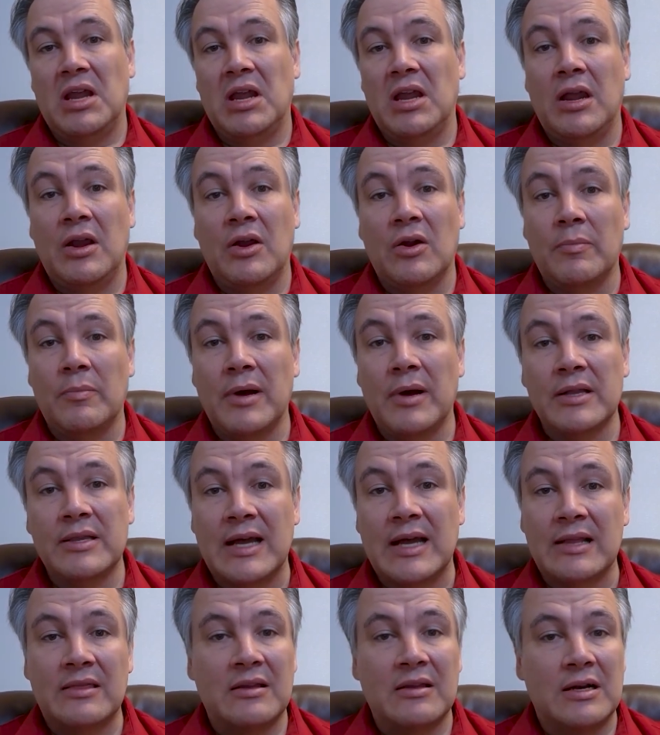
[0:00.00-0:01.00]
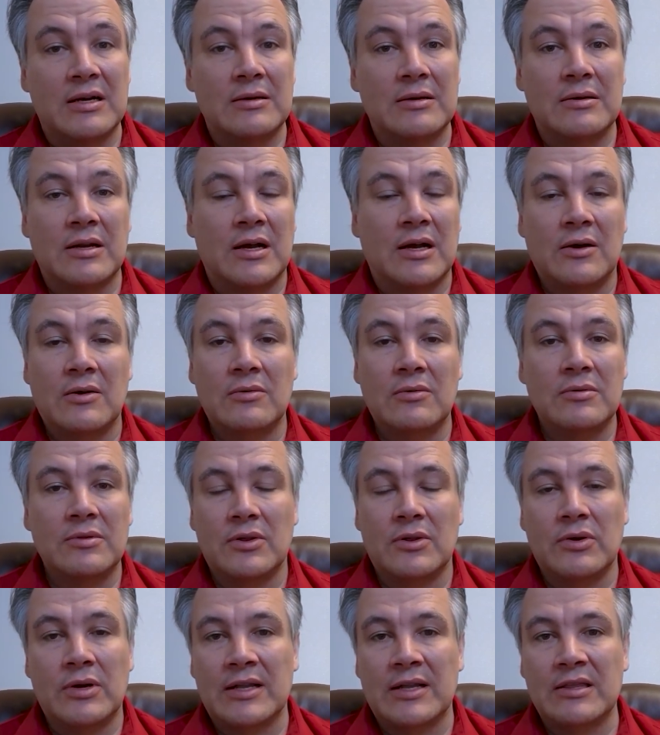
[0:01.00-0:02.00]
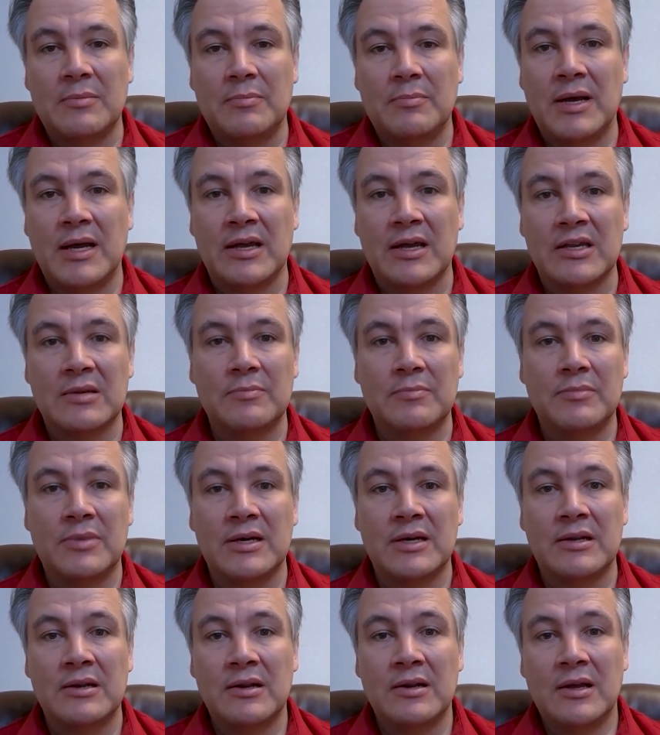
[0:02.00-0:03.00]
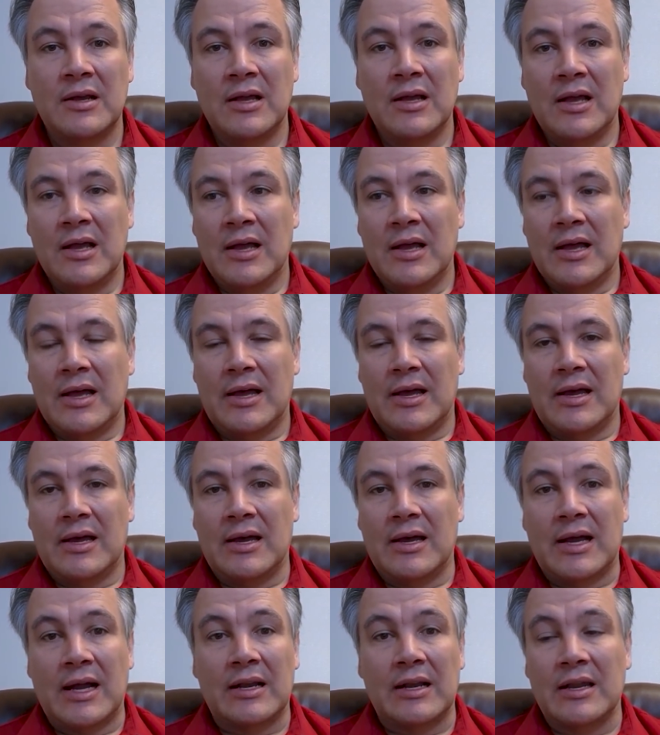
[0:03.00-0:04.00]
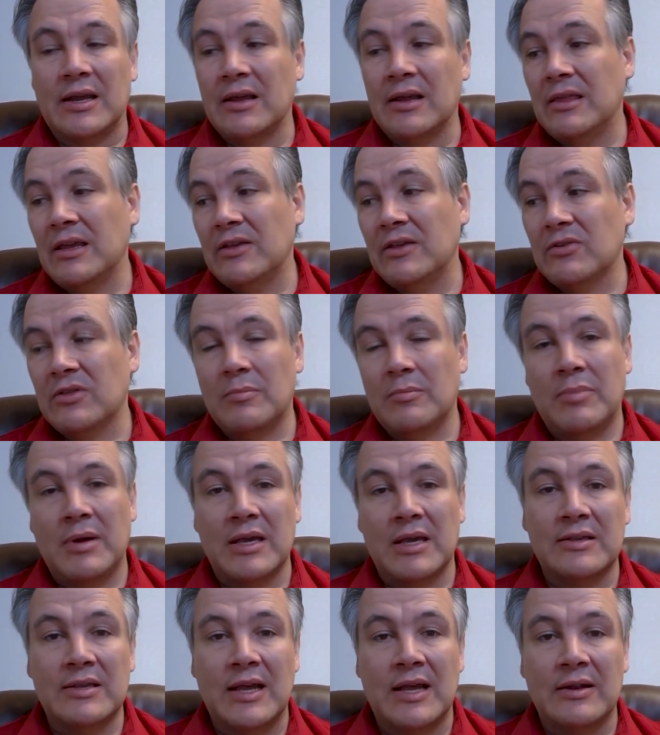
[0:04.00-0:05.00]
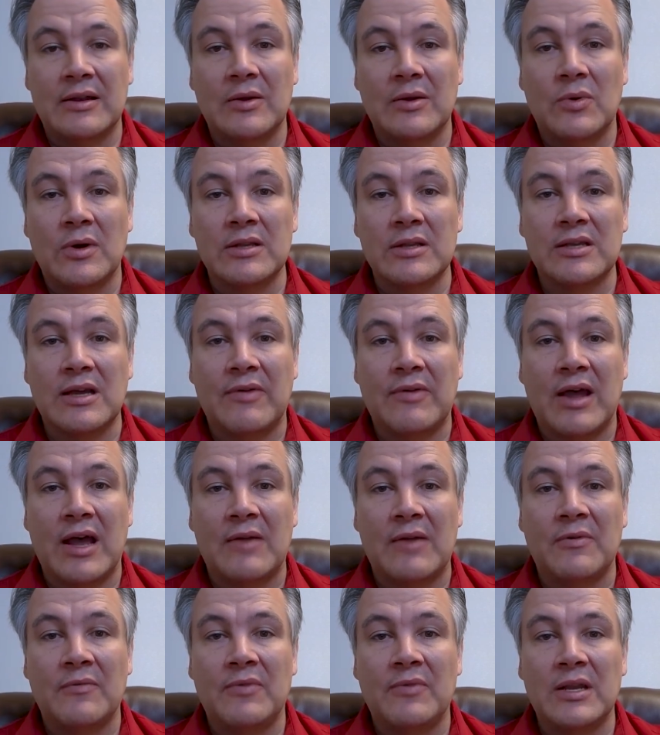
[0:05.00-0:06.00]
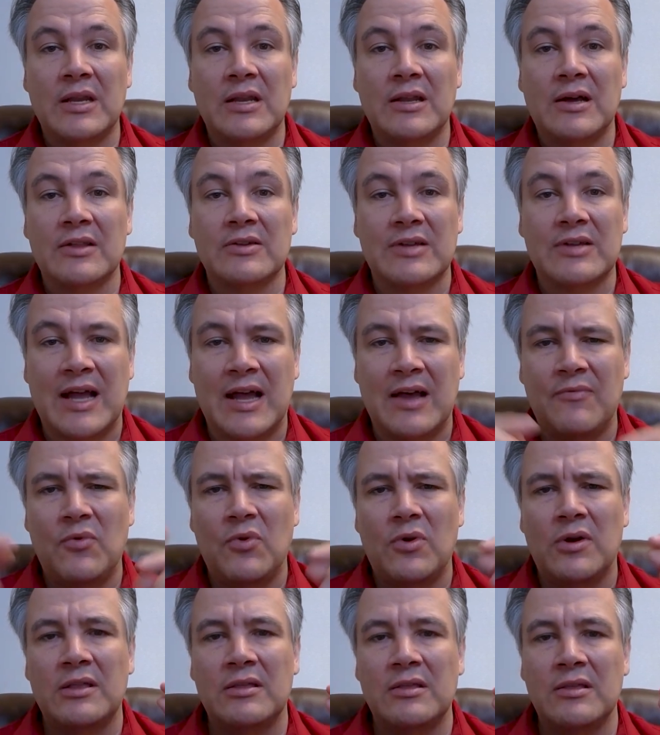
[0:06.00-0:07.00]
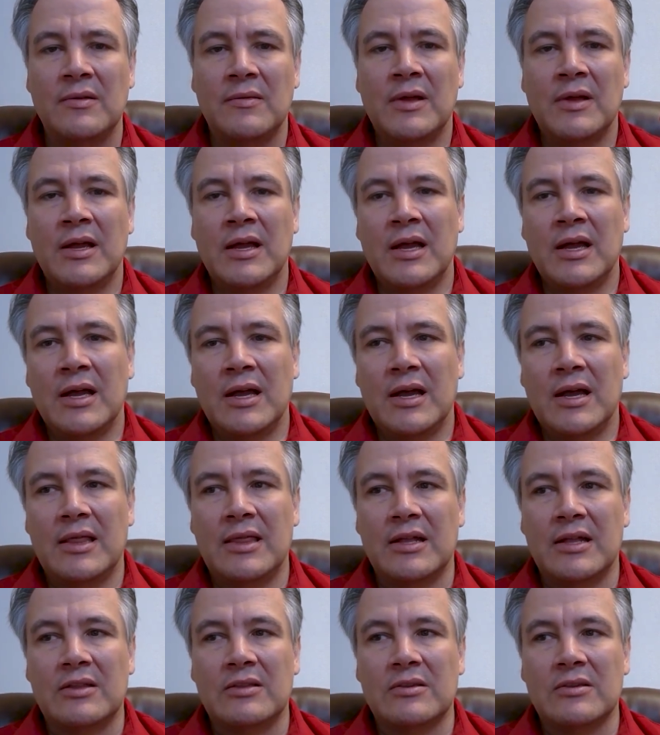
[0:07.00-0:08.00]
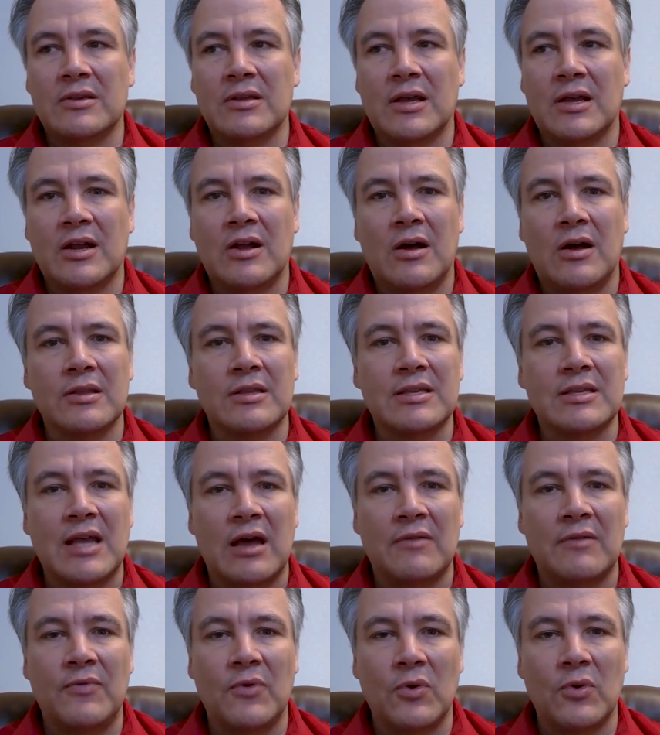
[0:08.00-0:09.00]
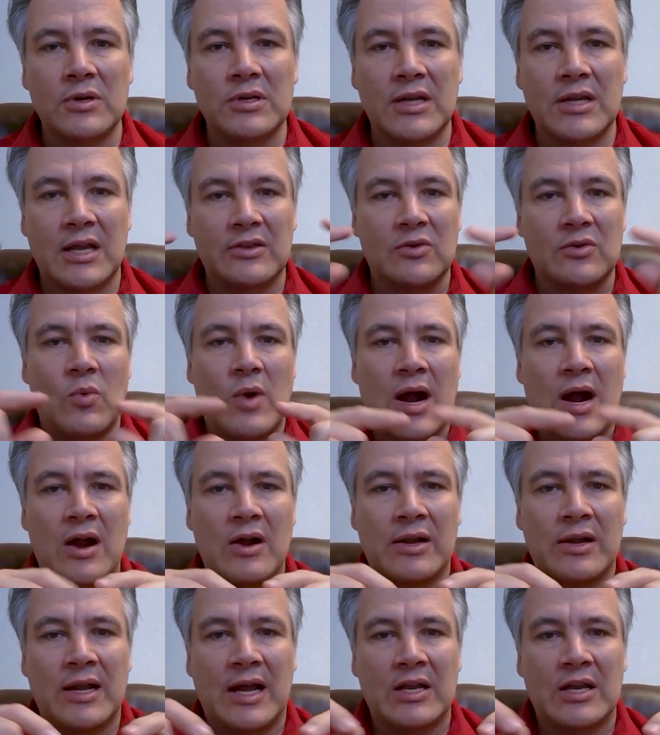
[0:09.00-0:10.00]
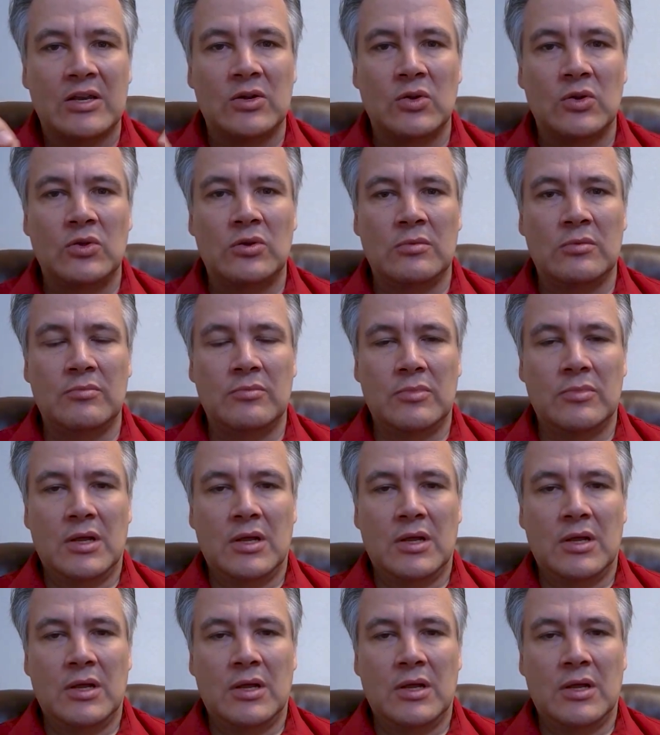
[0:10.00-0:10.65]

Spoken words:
earbuds out there? No, they're not the best, but I can tell you these are the best sounding ones I've had for $50. I have one that's called SoundForge. It has a wire attached to them,